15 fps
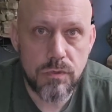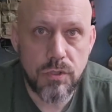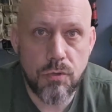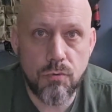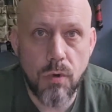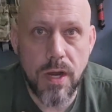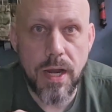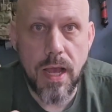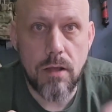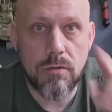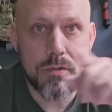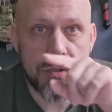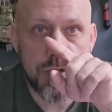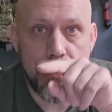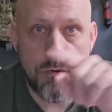write
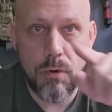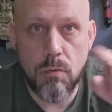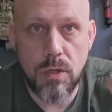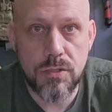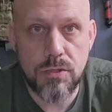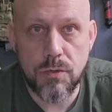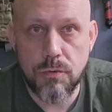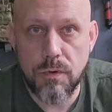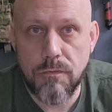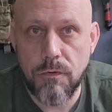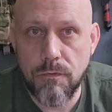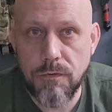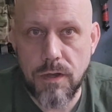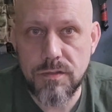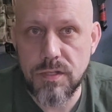out 0, 1, 2, 3,
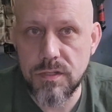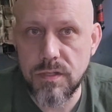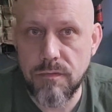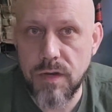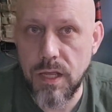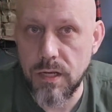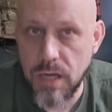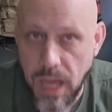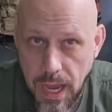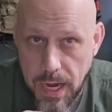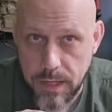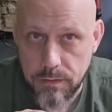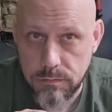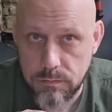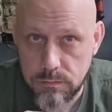4, 5, 6, 7, 8,
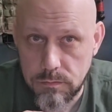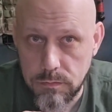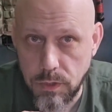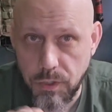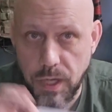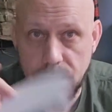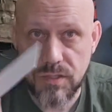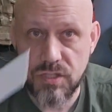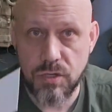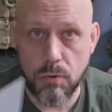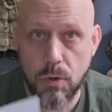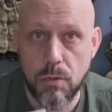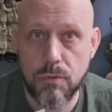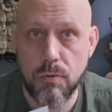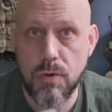9. Okay,
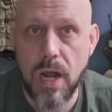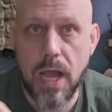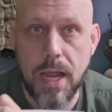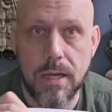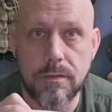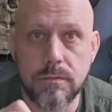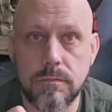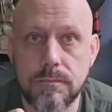0 through 9.